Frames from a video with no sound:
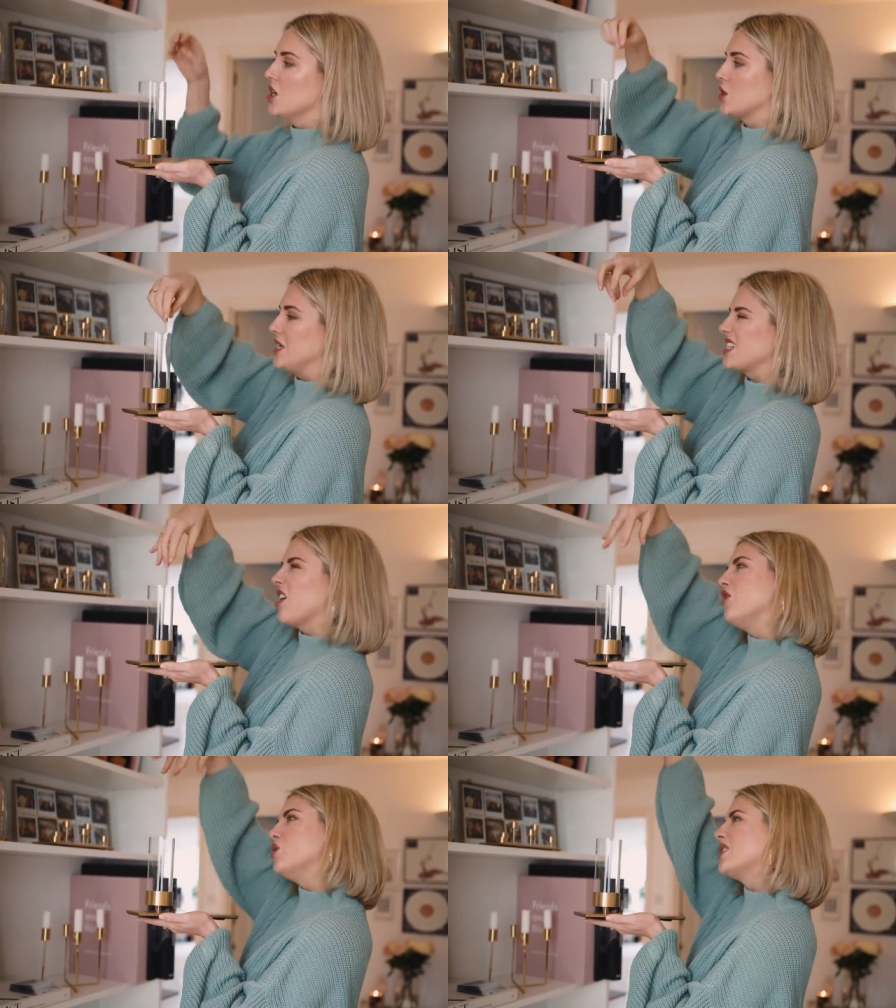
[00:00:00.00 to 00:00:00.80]
So I need to
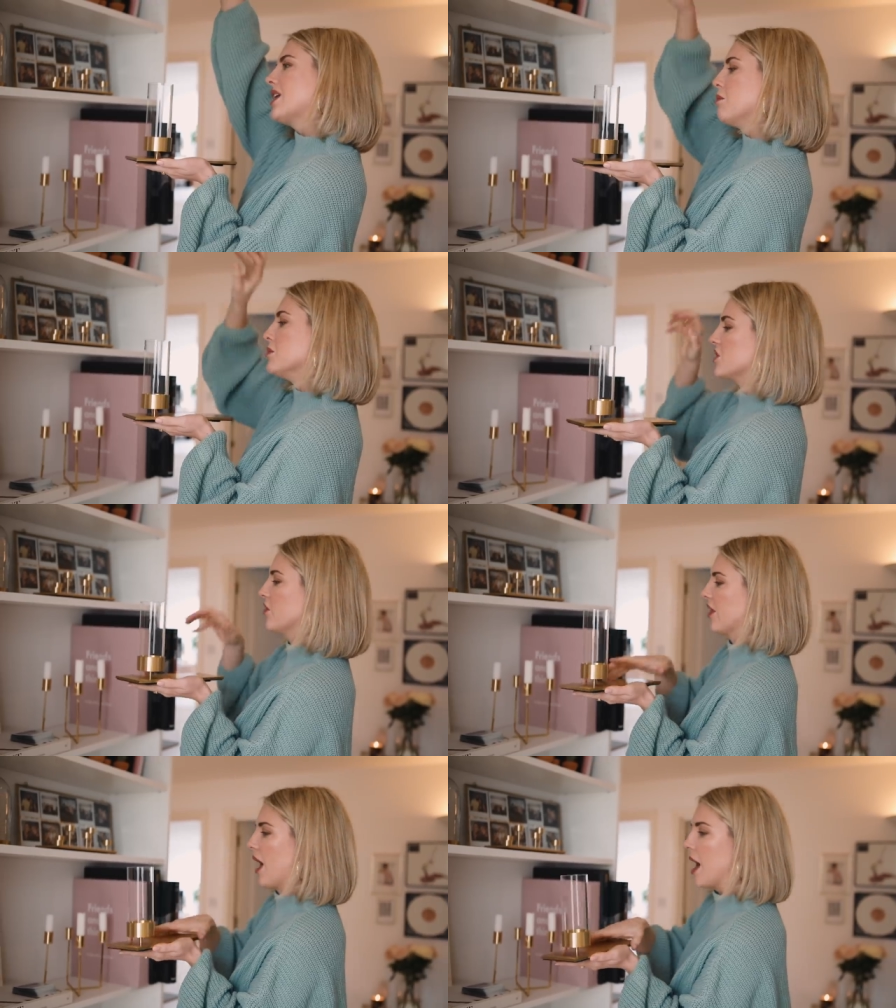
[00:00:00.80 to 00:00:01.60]
get a few stems
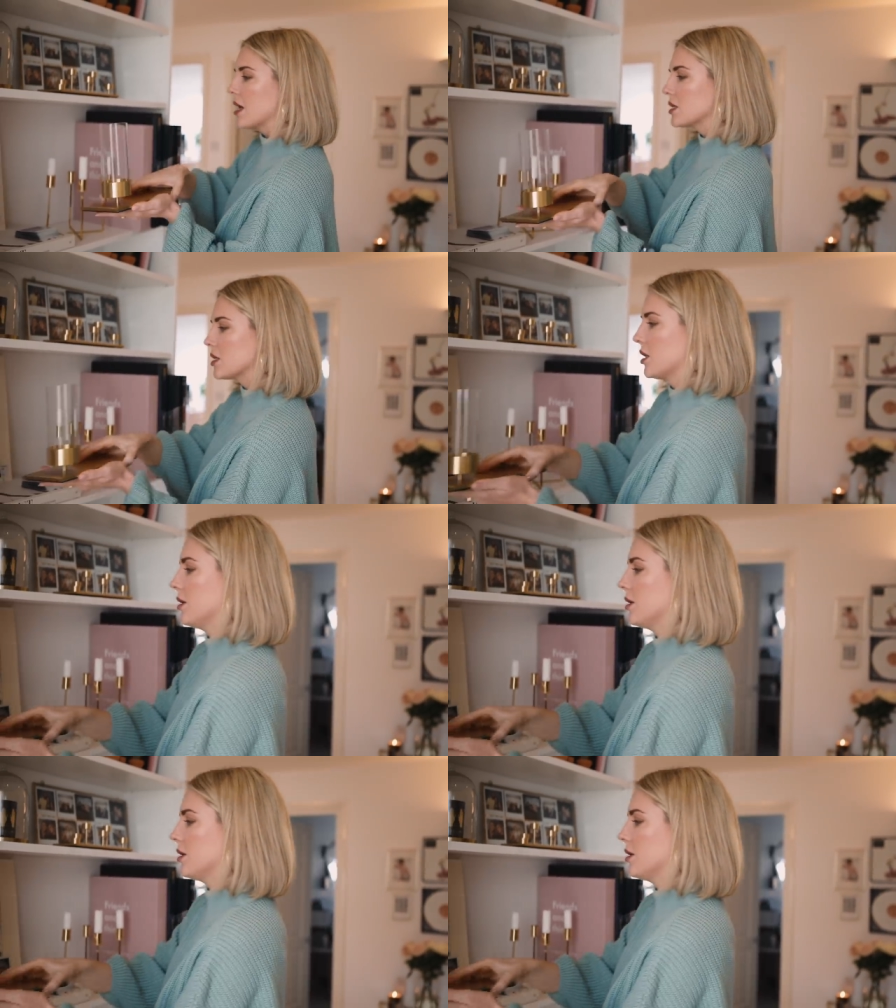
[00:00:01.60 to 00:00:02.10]
for that.